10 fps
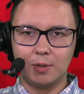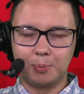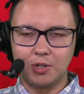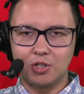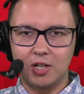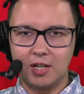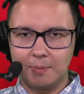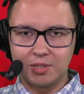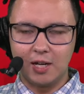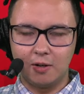appreciate it. I'm
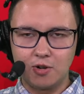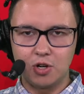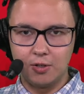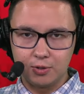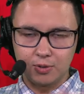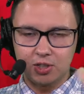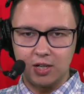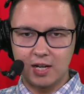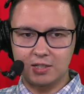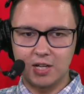Tyler Jones. We'll see you
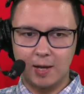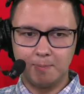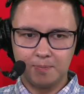next time.